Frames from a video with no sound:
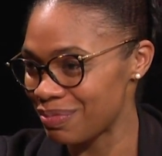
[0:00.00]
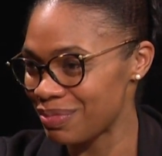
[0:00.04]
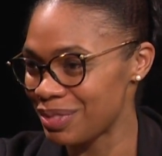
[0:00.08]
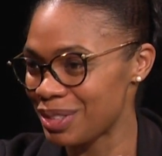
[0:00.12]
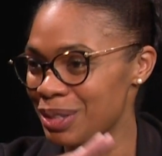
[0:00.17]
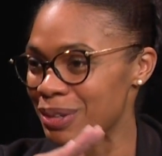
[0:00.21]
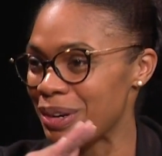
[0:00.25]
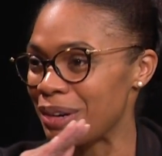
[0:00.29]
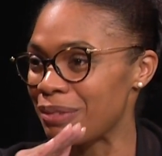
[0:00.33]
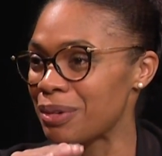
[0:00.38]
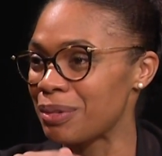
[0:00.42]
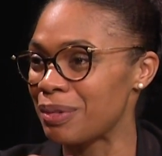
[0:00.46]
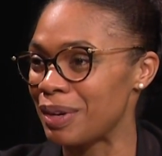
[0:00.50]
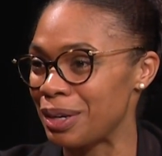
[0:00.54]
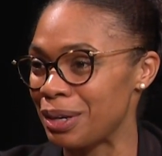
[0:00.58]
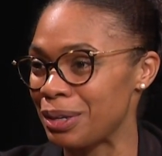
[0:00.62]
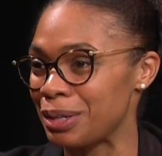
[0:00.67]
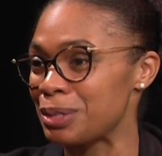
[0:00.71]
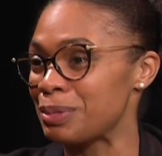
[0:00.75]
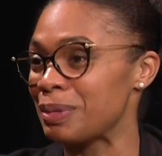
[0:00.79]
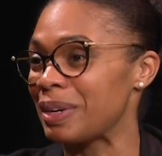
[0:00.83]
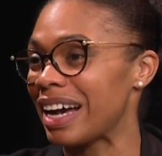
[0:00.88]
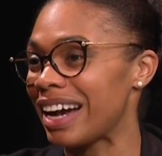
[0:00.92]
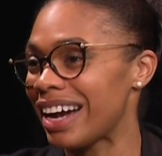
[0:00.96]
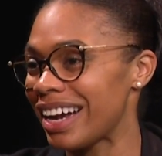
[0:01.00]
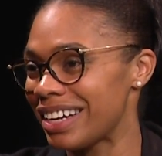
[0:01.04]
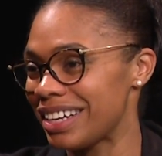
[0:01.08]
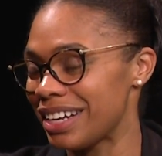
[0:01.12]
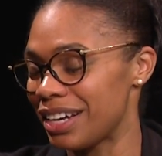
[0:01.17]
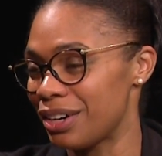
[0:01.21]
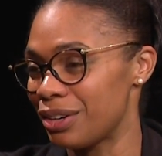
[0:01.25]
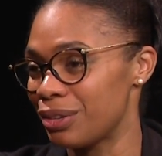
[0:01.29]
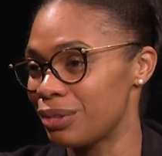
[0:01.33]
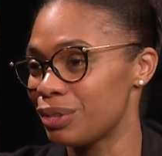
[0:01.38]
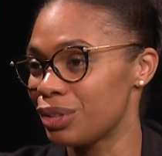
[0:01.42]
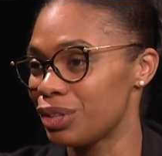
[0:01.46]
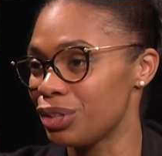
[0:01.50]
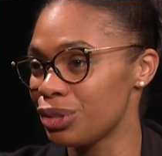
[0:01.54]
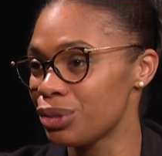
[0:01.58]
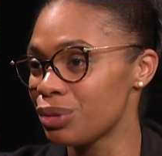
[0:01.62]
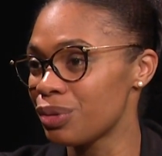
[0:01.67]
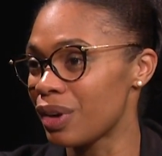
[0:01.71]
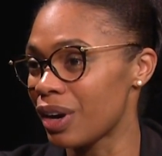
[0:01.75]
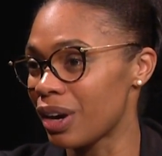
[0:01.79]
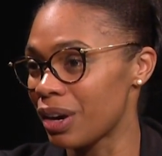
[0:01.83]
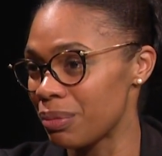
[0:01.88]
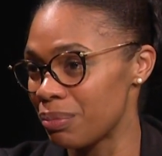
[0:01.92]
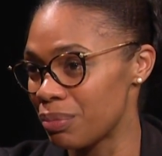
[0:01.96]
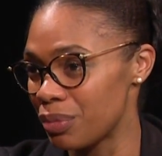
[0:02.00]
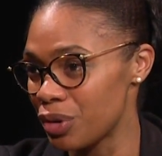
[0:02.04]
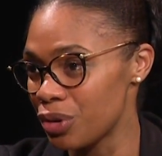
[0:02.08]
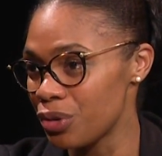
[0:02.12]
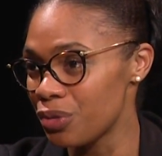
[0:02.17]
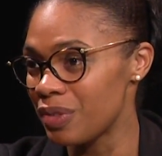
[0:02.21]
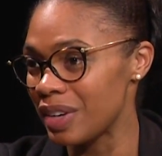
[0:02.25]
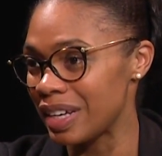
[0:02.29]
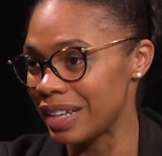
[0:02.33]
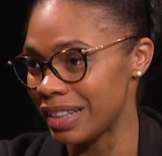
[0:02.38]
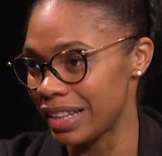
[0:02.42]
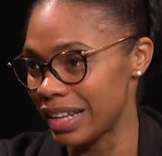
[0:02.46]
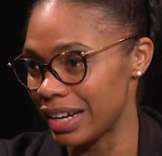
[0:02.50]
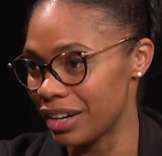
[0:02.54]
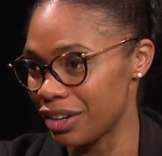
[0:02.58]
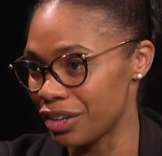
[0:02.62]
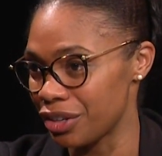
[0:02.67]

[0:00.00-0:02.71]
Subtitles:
so everyone knows what I know, you are moving there.